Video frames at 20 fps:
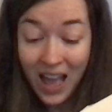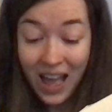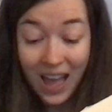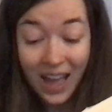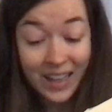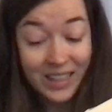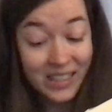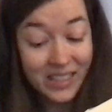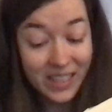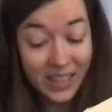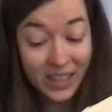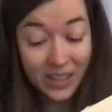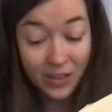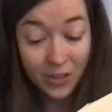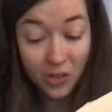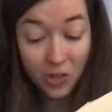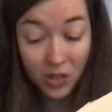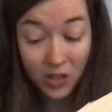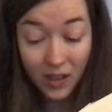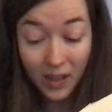I dare
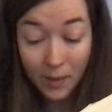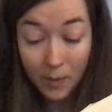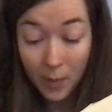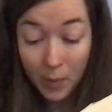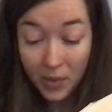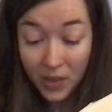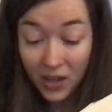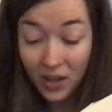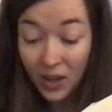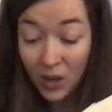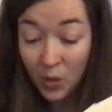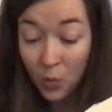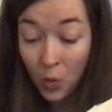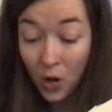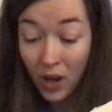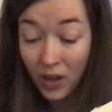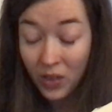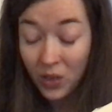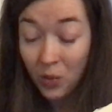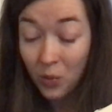you to climb up there and
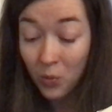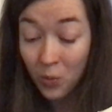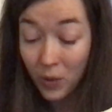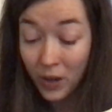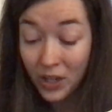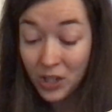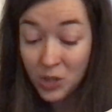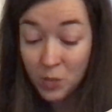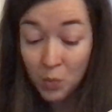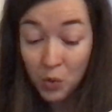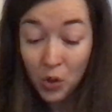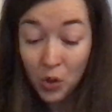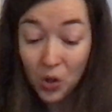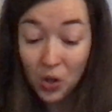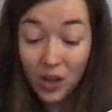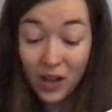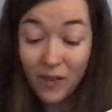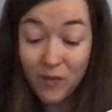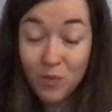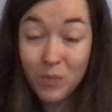walk the ridge
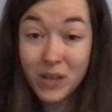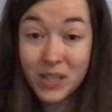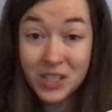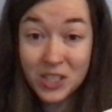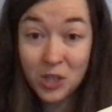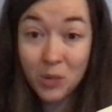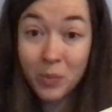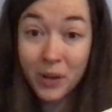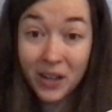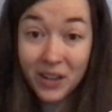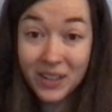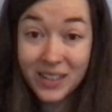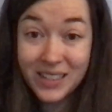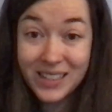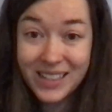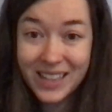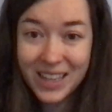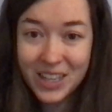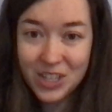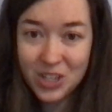pole of Mr.
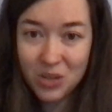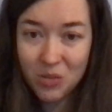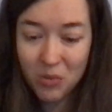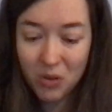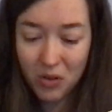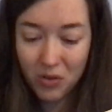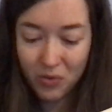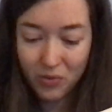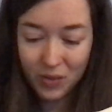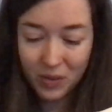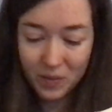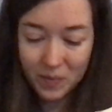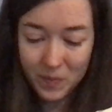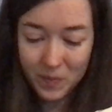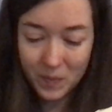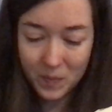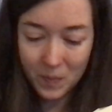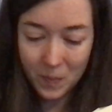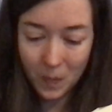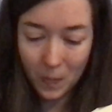Barry's kitchen roof."
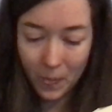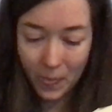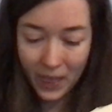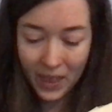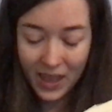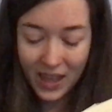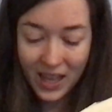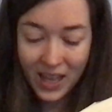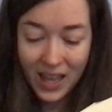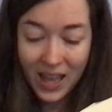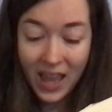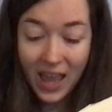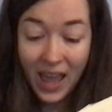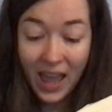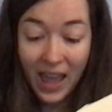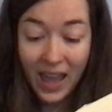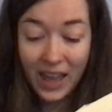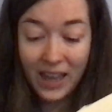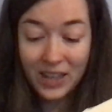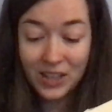
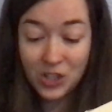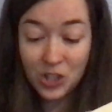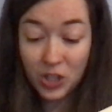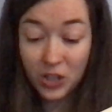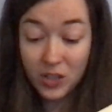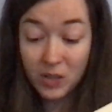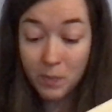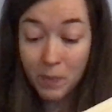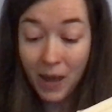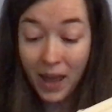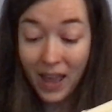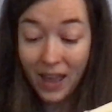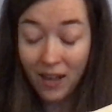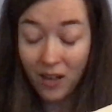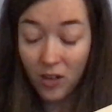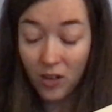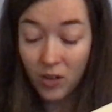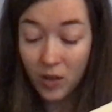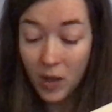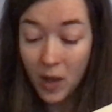Anne turned
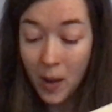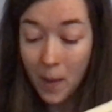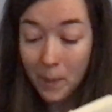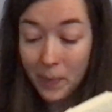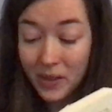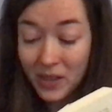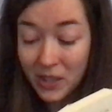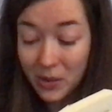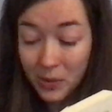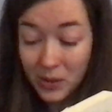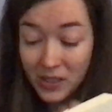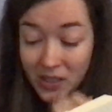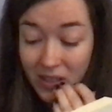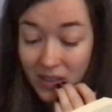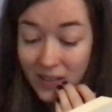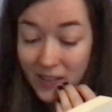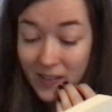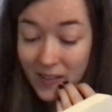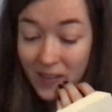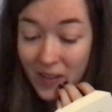pale, but there was
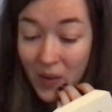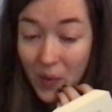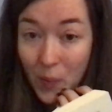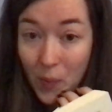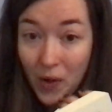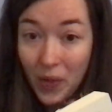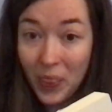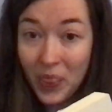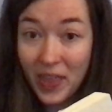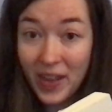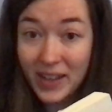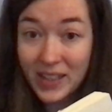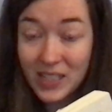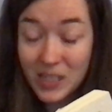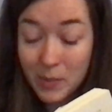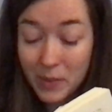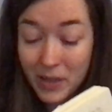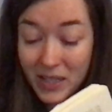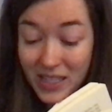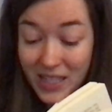clearly one thing
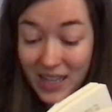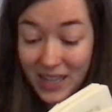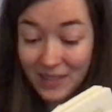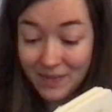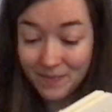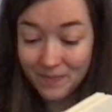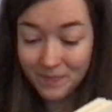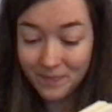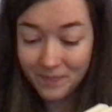to be done.